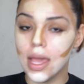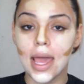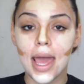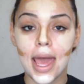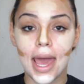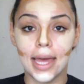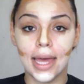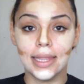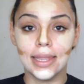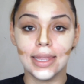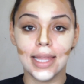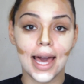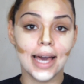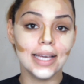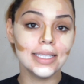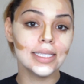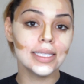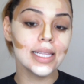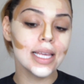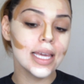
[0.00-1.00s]
And
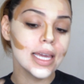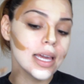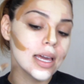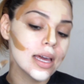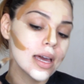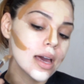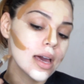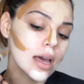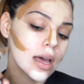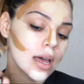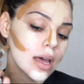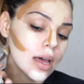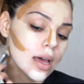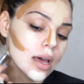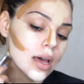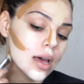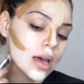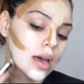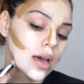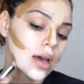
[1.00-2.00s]
lastly,
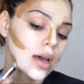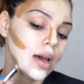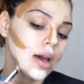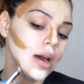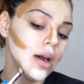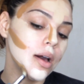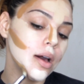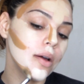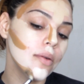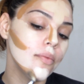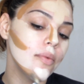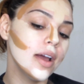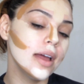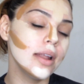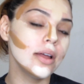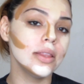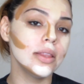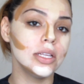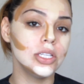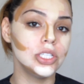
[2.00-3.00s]
right
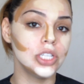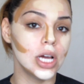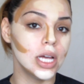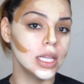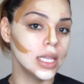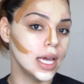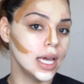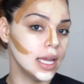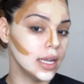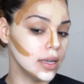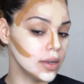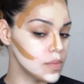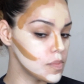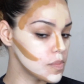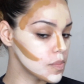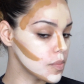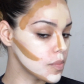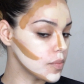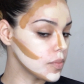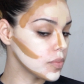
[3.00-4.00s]
on the jawline,
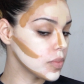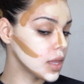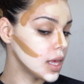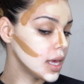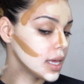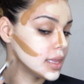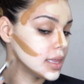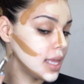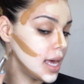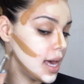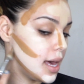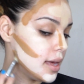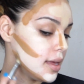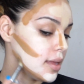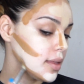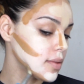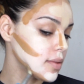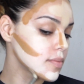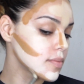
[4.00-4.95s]
like that.